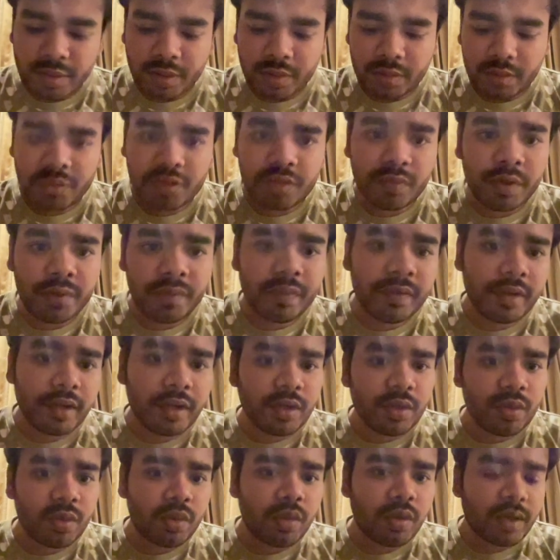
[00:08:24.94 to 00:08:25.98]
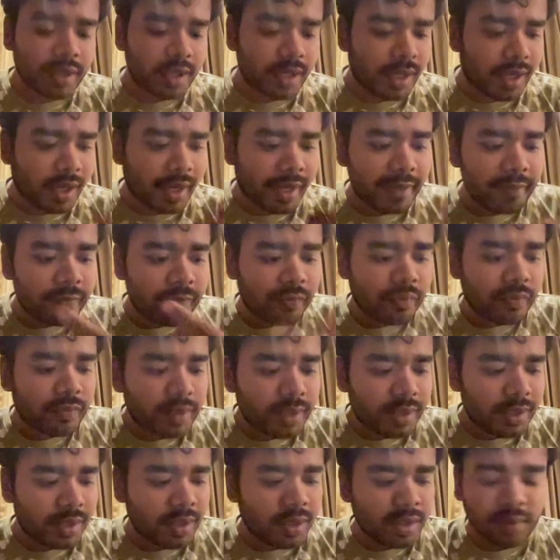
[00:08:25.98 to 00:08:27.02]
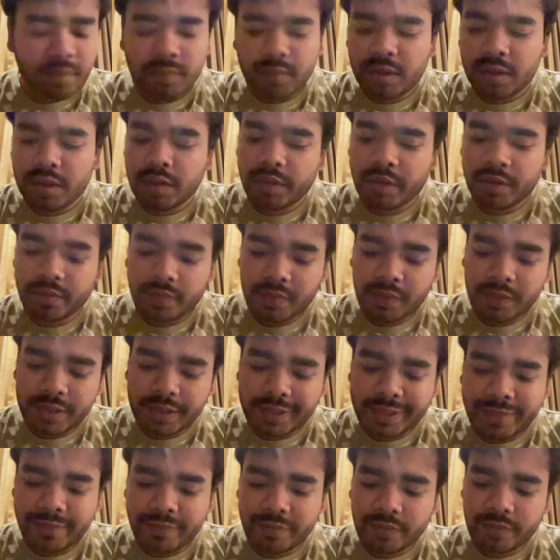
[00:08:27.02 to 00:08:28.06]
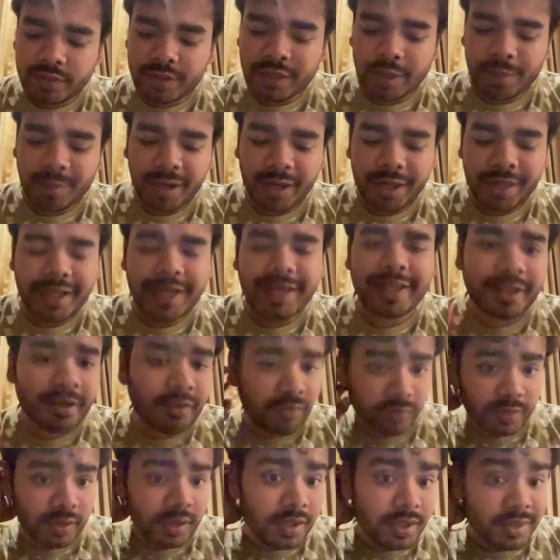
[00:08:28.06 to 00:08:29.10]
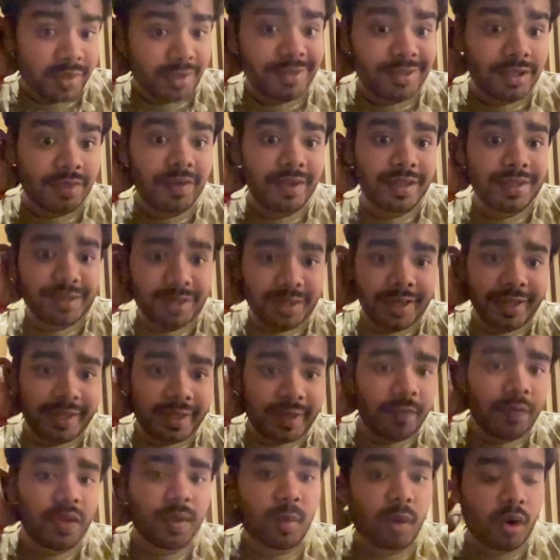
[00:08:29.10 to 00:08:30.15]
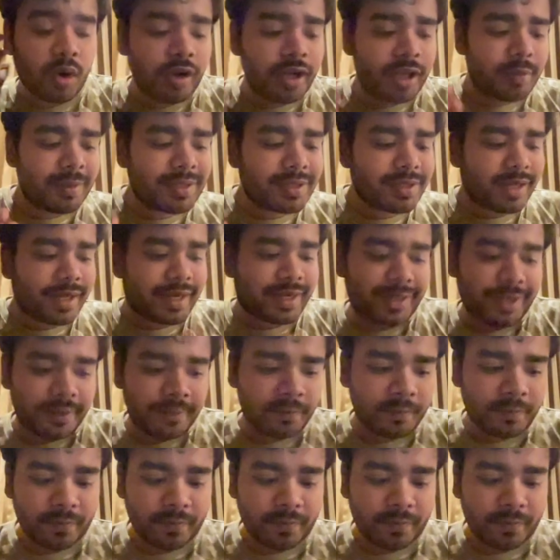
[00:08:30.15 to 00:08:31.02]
So what we will do, if the what we will give the command that if the server is running, if the MongoDB is connected,